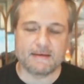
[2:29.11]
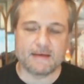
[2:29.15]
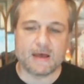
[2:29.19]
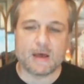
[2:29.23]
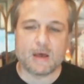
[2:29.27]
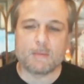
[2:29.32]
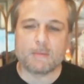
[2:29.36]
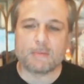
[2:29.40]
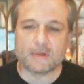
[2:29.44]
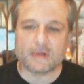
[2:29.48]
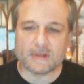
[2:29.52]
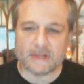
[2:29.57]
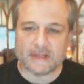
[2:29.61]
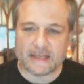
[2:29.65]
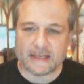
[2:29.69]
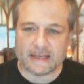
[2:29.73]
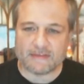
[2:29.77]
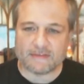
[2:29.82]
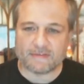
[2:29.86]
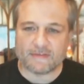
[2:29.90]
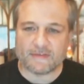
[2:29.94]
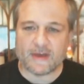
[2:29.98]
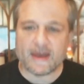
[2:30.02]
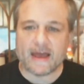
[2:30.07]

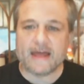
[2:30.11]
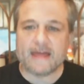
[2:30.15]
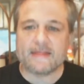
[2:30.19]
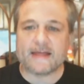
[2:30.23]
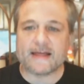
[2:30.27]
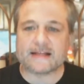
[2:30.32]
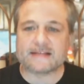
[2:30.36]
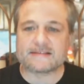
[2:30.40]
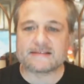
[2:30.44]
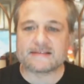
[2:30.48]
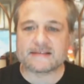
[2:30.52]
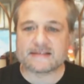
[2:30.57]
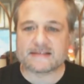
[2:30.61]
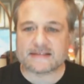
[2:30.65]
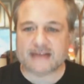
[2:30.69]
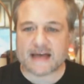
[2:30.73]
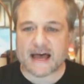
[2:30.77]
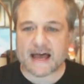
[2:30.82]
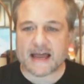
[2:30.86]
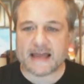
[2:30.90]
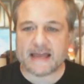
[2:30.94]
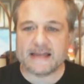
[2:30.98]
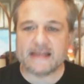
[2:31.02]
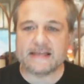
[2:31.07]
belief that
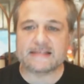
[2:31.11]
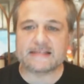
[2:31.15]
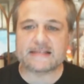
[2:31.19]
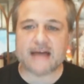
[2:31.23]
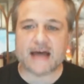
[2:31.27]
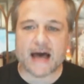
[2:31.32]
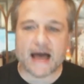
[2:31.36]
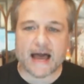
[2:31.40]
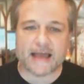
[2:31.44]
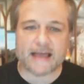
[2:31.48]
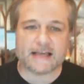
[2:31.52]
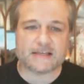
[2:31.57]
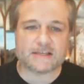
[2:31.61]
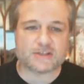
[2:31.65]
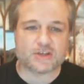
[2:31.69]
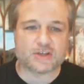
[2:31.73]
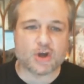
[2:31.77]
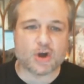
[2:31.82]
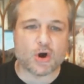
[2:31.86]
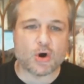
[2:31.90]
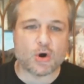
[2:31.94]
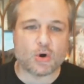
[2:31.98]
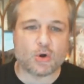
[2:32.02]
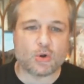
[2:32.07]
society's highest
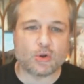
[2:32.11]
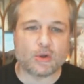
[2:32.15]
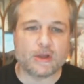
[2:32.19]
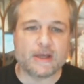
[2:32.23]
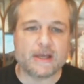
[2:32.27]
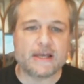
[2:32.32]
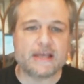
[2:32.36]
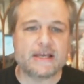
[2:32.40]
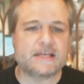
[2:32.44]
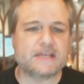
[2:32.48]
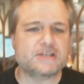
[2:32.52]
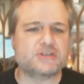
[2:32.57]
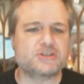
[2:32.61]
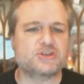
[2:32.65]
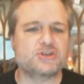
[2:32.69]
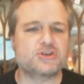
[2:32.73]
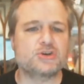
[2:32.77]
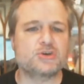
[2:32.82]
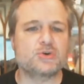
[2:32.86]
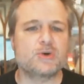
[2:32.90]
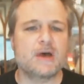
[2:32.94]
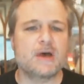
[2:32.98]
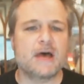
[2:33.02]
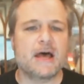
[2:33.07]
goal is
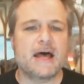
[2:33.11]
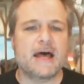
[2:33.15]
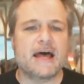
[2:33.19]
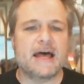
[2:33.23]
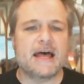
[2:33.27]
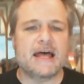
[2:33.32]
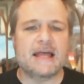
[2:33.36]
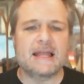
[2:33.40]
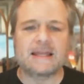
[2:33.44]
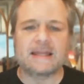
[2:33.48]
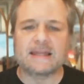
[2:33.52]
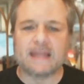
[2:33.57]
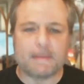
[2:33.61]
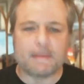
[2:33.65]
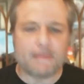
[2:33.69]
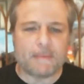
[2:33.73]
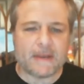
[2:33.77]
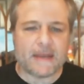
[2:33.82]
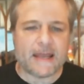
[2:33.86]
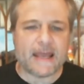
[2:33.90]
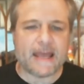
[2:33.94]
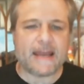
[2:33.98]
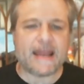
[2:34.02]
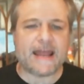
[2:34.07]
to
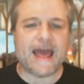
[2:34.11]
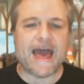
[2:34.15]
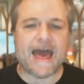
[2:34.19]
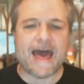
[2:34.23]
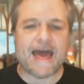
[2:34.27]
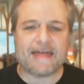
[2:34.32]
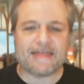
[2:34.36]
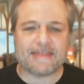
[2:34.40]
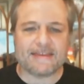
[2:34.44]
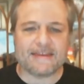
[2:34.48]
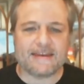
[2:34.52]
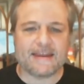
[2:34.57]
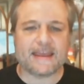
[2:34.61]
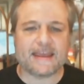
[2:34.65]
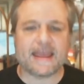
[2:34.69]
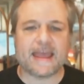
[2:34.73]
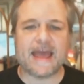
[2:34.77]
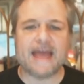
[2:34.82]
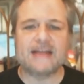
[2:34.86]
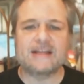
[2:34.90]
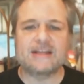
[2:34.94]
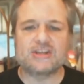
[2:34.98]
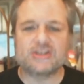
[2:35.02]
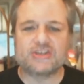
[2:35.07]
eliminate ethnic
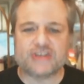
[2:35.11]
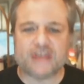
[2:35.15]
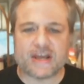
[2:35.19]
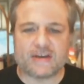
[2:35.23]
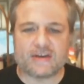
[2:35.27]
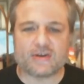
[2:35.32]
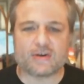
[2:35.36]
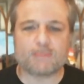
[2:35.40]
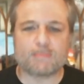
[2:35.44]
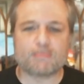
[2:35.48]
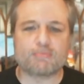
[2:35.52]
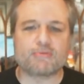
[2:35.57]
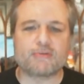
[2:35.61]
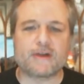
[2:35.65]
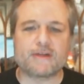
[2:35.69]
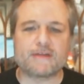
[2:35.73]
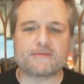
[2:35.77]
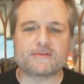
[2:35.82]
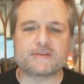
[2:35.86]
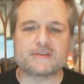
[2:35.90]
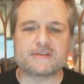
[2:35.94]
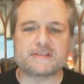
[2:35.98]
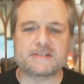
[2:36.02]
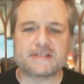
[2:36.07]
and gender
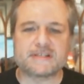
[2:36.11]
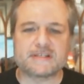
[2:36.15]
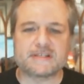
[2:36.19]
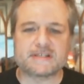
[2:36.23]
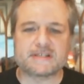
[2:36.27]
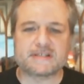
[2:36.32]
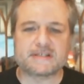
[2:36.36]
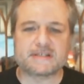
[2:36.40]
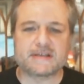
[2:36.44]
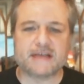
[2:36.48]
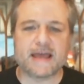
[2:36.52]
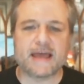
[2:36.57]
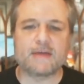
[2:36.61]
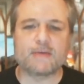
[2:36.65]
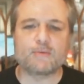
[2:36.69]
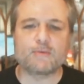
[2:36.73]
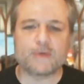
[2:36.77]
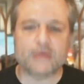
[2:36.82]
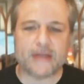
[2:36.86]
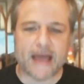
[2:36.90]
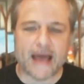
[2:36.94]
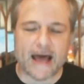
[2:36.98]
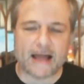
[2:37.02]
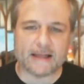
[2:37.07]
preferences and
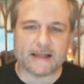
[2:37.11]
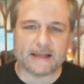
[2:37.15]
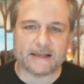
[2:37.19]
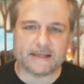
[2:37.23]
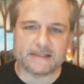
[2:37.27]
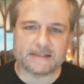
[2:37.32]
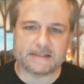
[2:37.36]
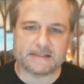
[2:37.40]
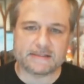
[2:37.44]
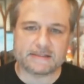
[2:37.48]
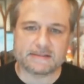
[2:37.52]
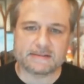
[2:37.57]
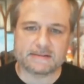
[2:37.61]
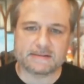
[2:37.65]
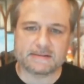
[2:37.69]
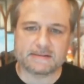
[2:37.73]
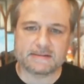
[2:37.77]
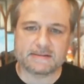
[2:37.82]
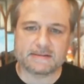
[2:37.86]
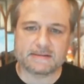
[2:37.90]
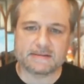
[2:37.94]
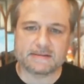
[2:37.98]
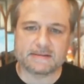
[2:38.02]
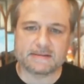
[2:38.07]
realities
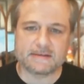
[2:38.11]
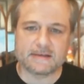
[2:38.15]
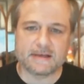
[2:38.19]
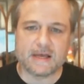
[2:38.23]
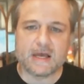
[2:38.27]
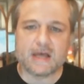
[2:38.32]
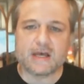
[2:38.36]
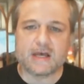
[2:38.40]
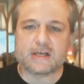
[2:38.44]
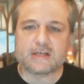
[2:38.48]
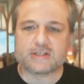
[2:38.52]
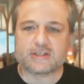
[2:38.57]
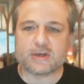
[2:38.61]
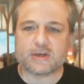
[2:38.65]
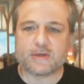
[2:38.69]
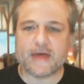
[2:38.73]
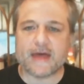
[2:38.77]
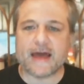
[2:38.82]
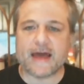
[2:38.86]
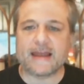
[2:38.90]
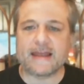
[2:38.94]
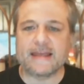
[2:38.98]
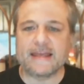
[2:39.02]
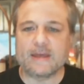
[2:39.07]
so
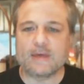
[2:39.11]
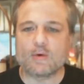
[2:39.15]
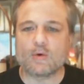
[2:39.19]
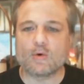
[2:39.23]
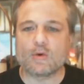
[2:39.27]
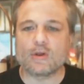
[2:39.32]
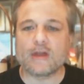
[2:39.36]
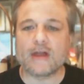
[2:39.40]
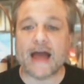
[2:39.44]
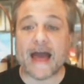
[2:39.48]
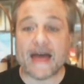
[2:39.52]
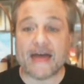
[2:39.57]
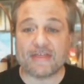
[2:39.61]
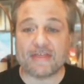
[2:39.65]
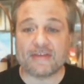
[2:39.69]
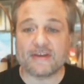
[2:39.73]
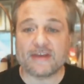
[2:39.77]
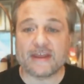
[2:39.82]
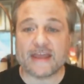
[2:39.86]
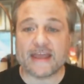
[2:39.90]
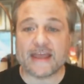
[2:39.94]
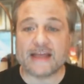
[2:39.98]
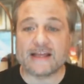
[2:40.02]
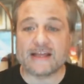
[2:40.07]
that equal
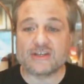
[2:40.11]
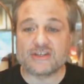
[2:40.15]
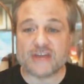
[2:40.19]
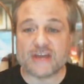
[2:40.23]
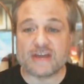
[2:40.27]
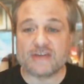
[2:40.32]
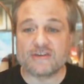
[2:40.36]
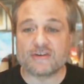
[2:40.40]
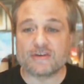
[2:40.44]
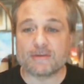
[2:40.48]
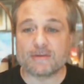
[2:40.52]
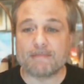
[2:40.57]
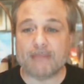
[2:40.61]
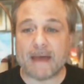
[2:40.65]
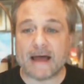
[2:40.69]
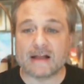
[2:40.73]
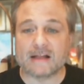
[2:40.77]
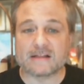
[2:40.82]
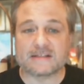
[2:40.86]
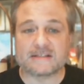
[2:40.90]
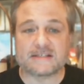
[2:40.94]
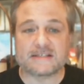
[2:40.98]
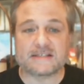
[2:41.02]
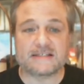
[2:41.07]
ethnic and gender
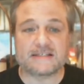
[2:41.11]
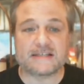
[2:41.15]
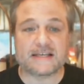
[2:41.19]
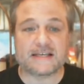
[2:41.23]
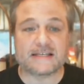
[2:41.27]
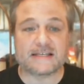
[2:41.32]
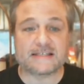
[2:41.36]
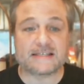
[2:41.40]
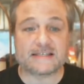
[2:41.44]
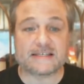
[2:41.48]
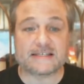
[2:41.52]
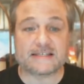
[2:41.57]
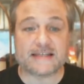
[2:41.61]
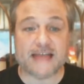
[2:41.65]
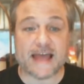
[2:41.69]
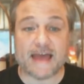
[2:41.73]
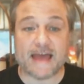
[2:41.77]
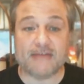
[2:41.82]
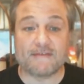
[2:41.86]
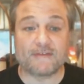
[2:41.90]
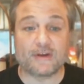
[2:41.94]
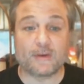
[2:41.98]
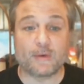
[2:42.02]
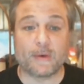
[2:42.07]
balances exist
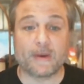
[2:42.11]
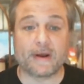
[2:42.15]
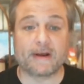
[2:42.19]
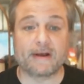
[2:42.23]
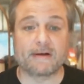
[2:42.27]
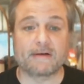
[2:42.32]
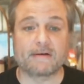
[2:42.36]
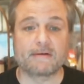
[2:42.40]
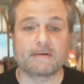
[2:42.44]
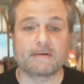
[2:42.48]
everywhere.